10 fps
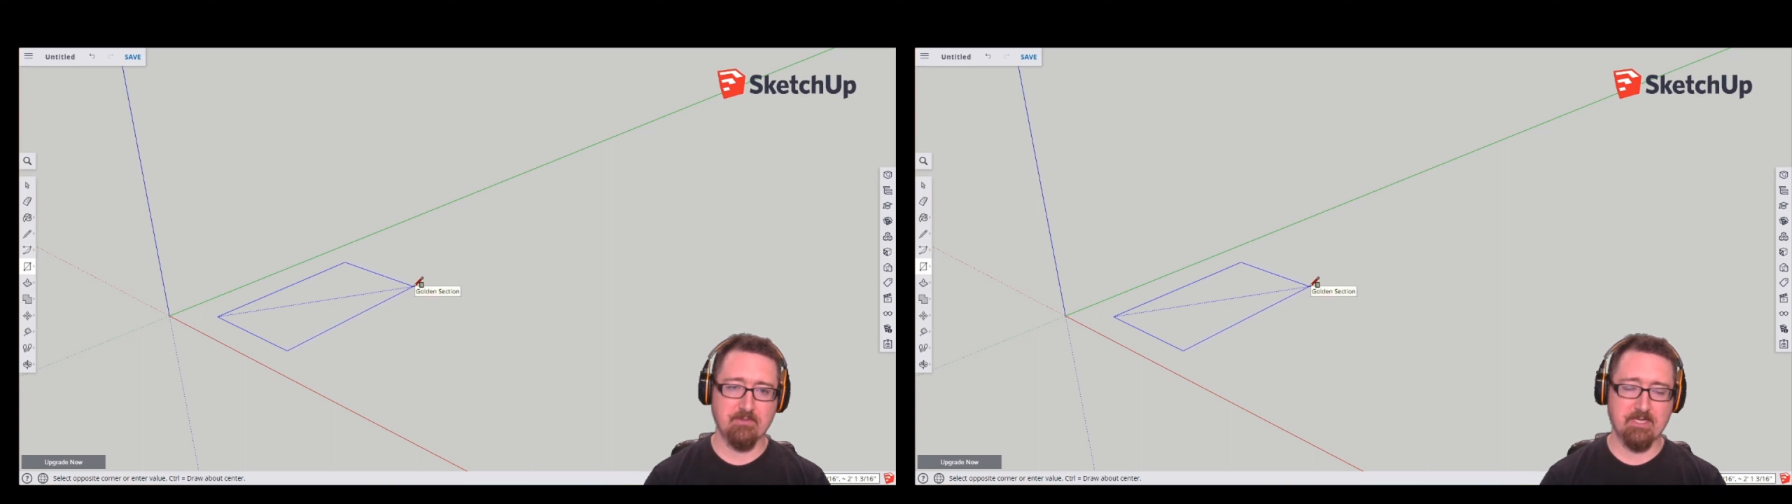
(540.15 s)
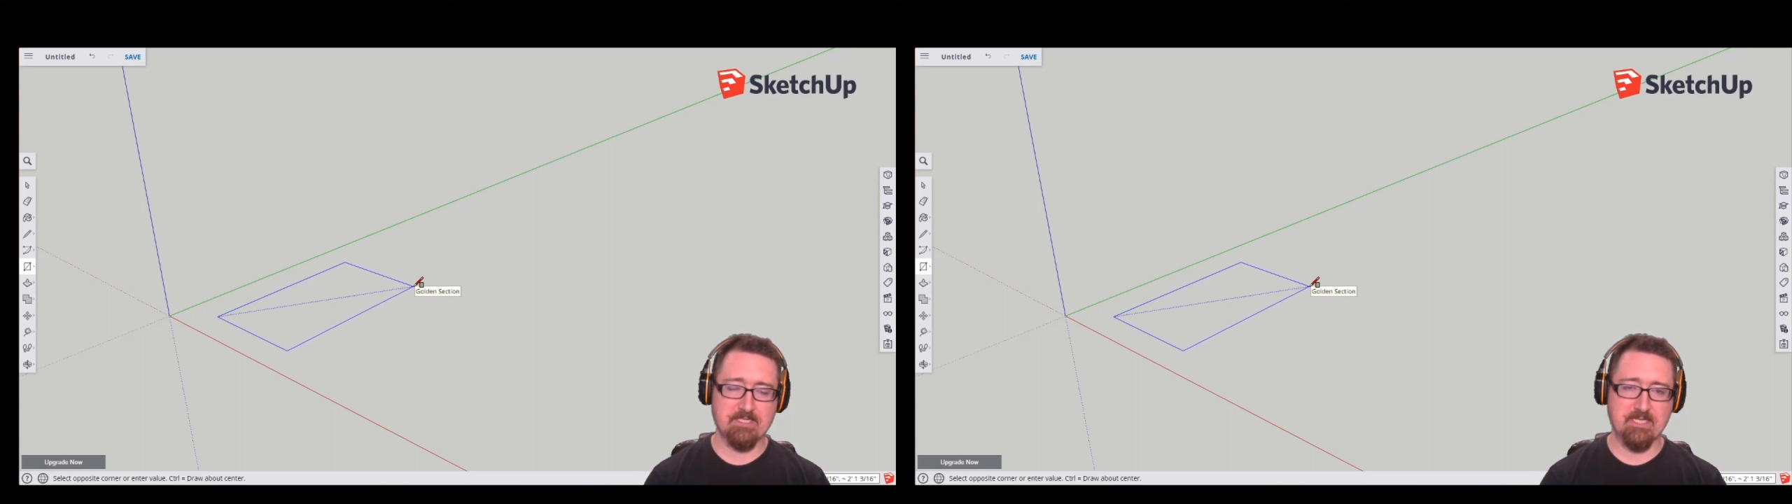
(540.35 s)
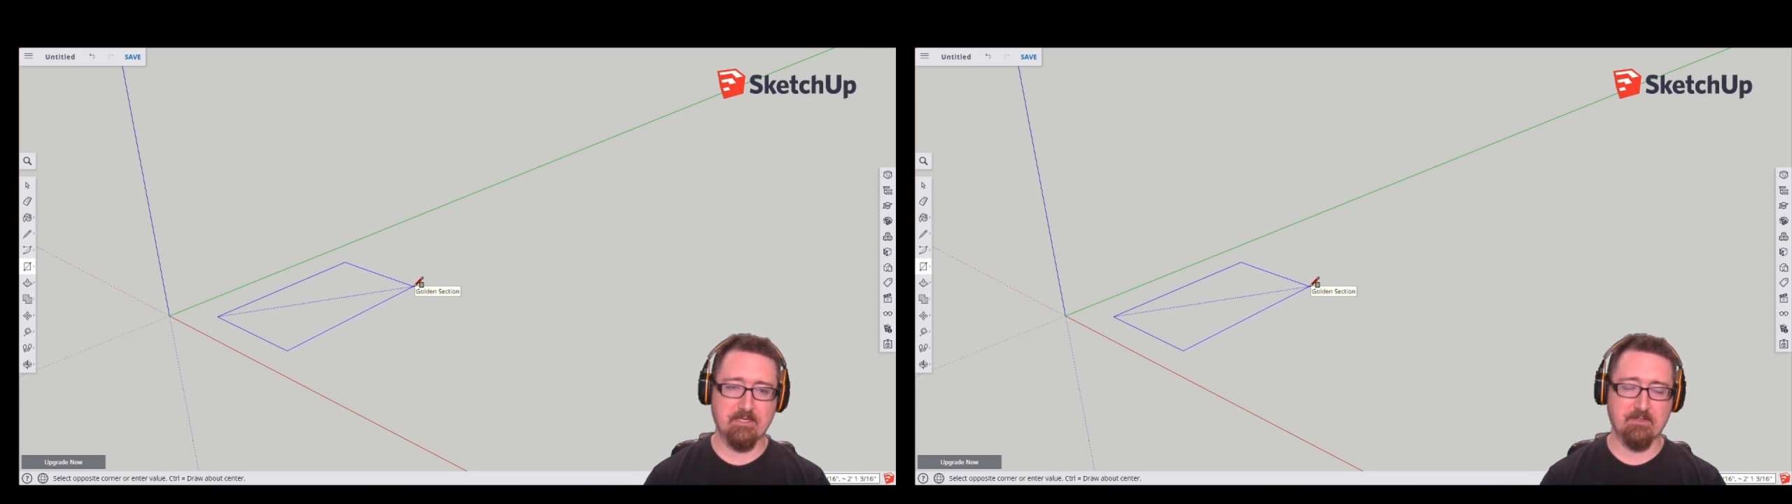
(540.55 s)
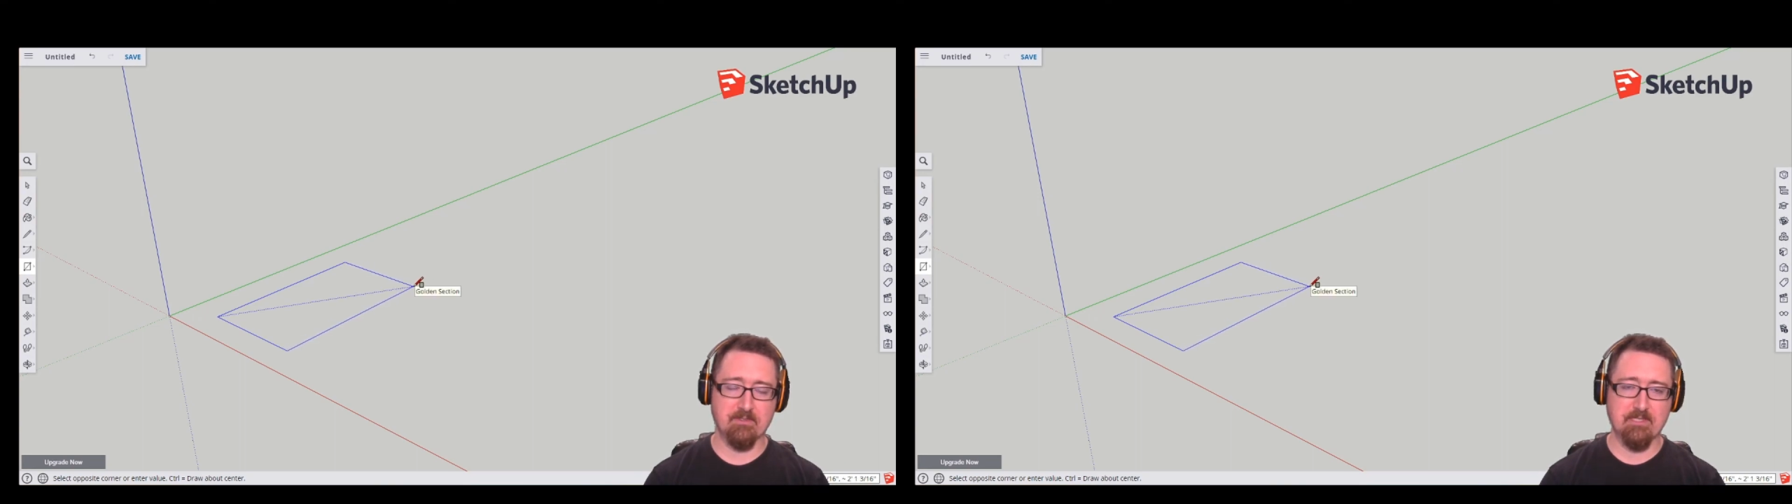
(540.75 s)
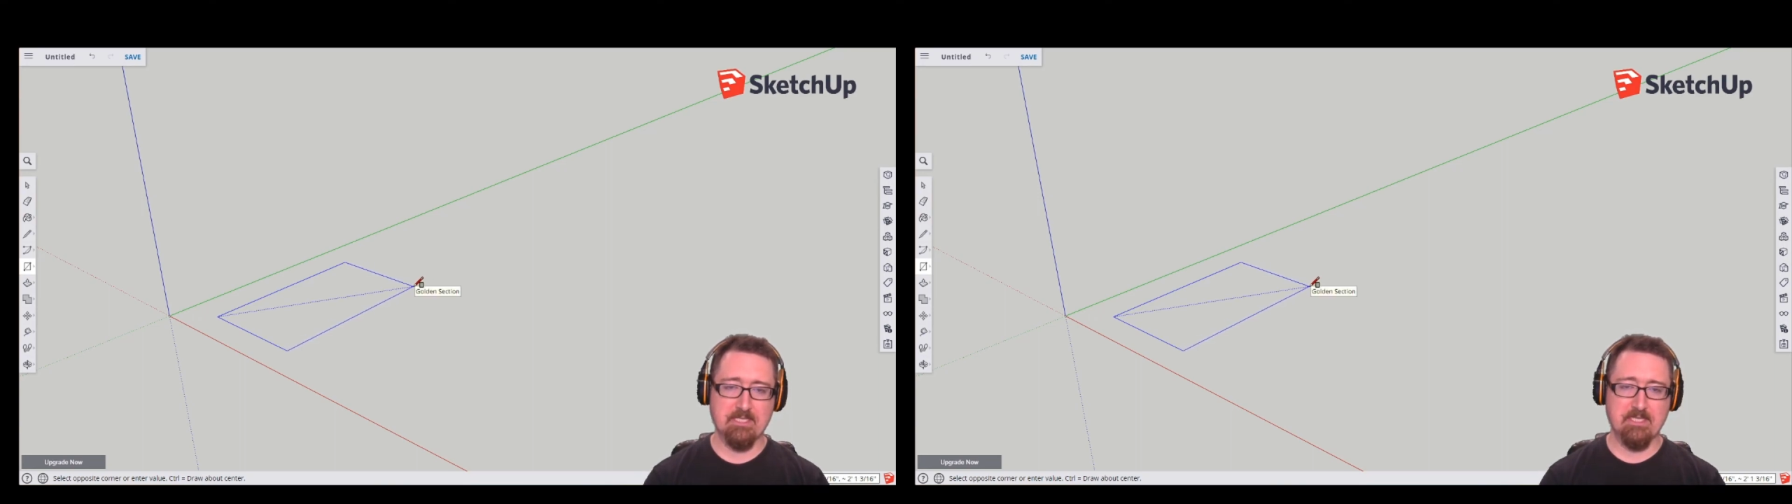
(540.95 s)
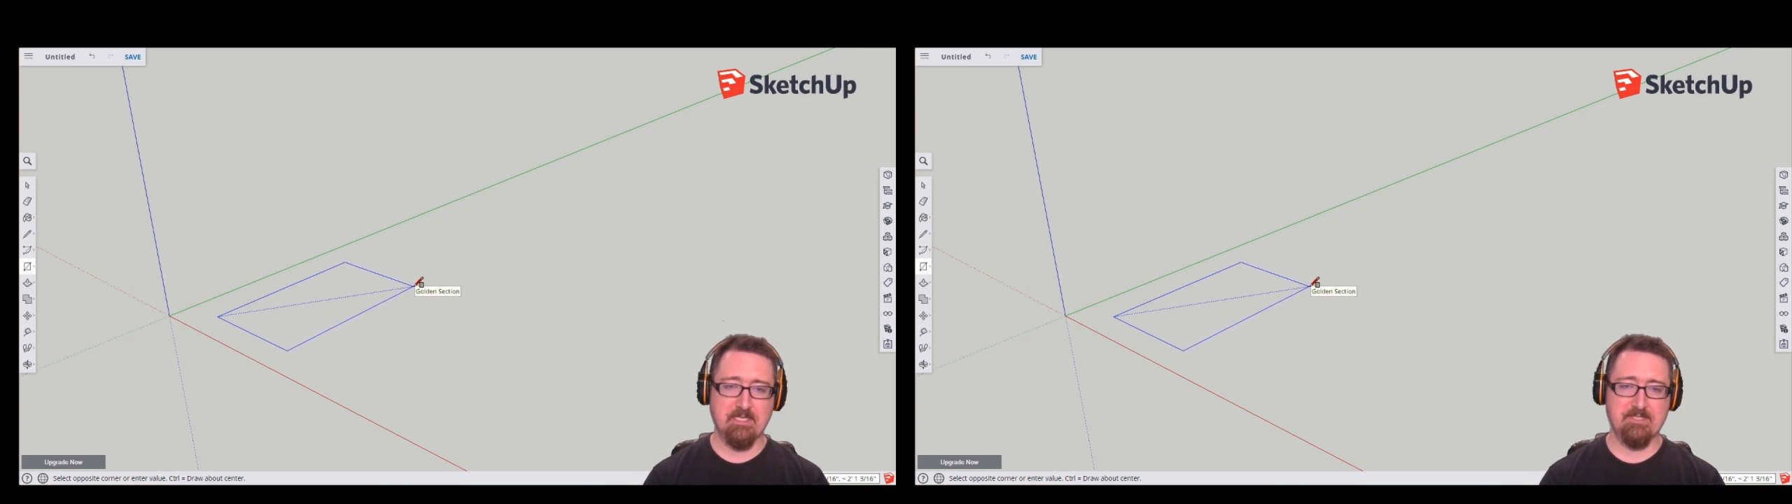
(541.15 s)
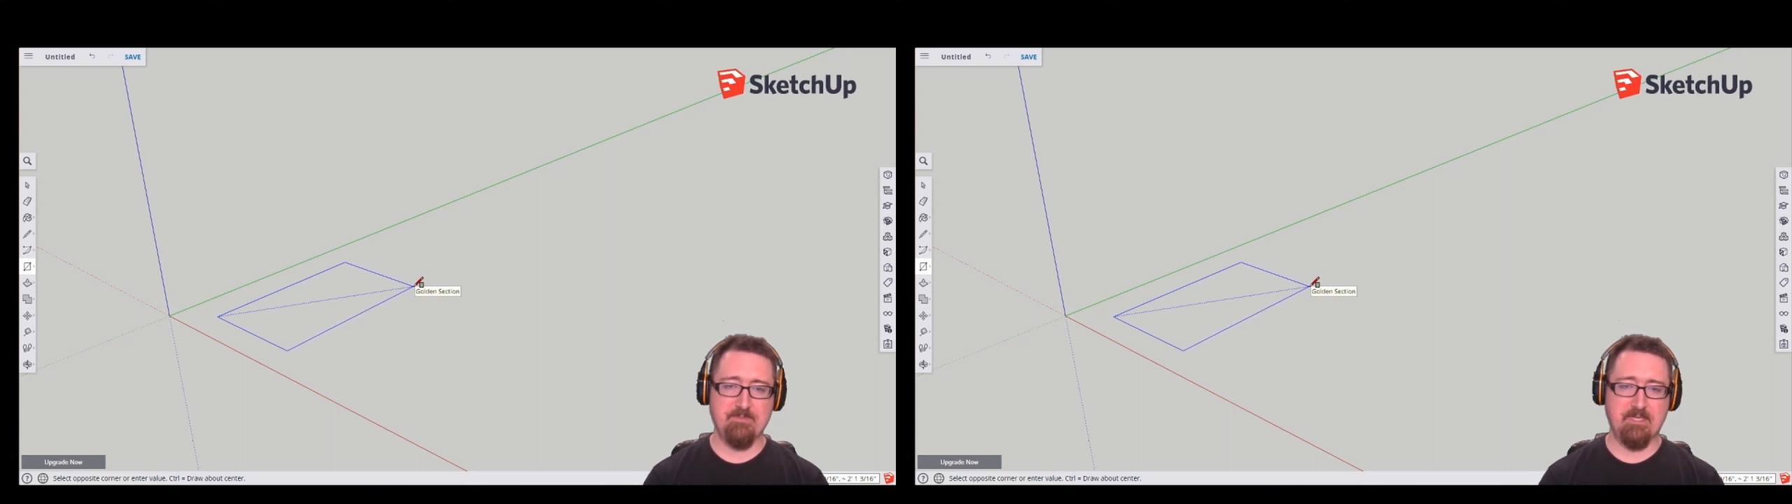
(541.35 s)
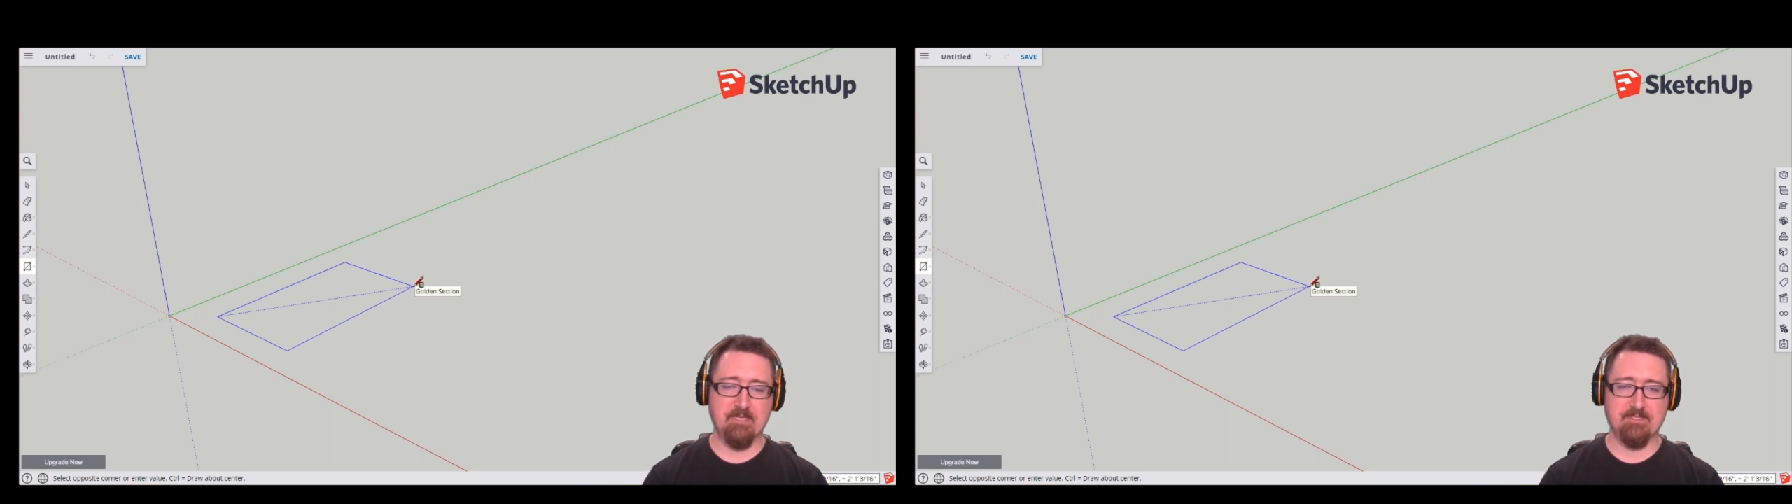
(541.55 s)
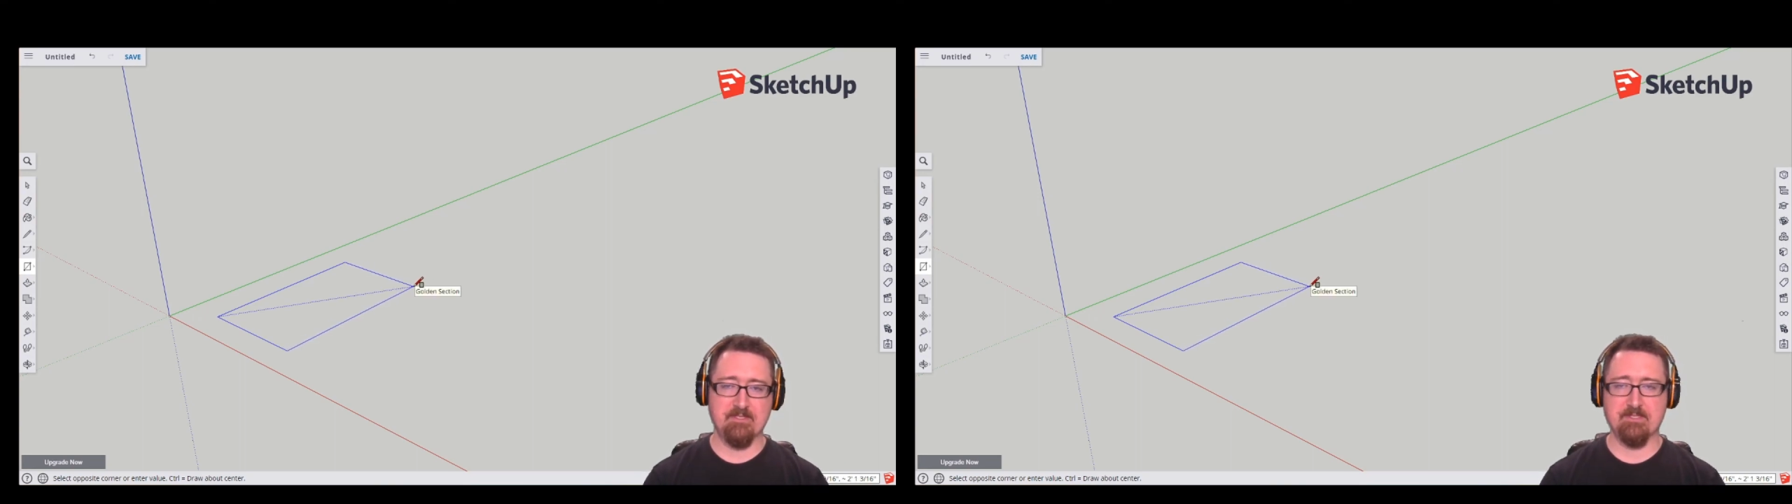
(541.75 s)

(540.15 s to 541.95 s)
rectangle is because this